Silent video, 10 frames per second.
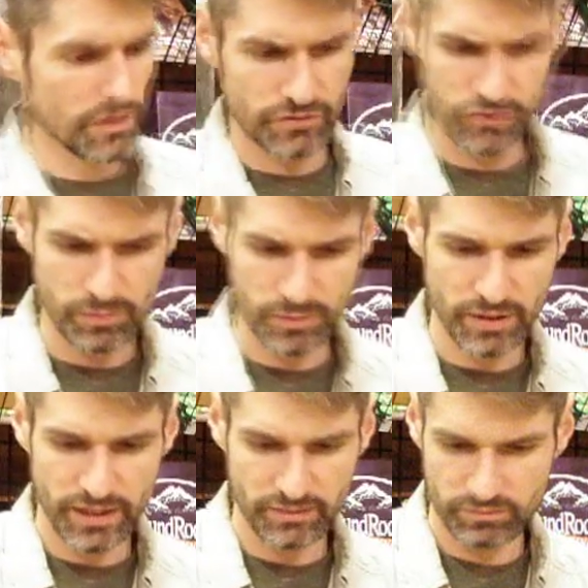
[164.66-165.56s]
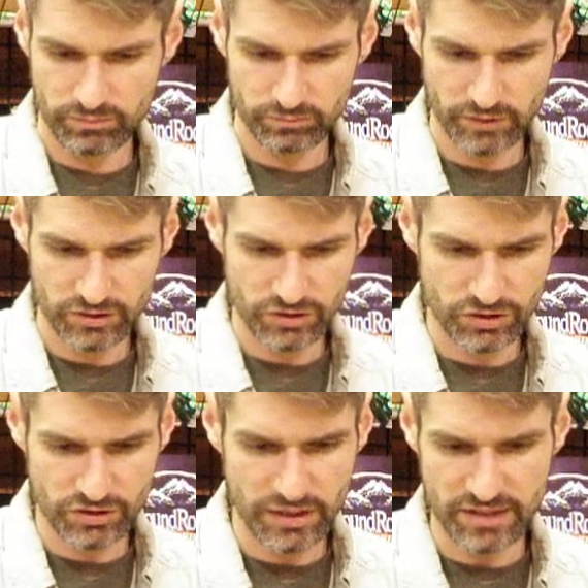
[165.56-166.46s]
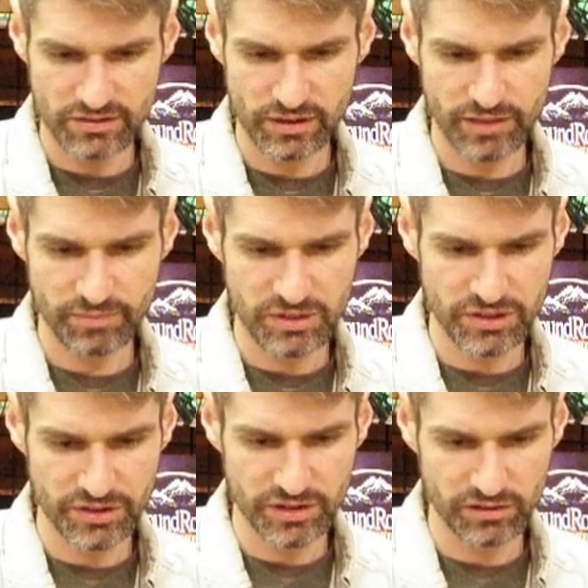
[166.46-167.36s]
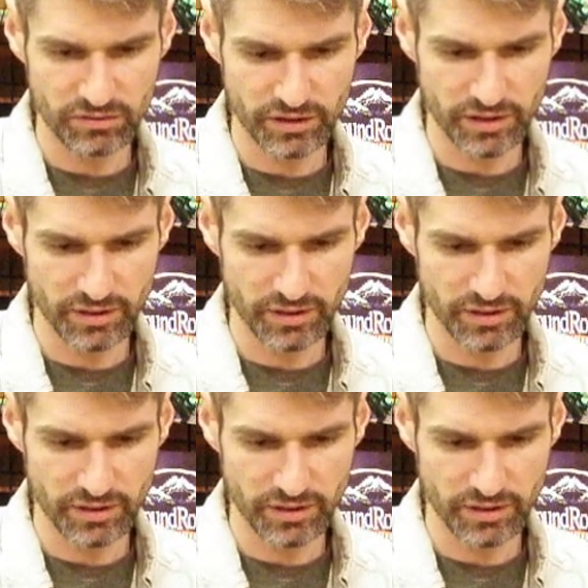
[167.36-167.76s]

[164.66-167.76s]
Love super bright. It's just an SLF material.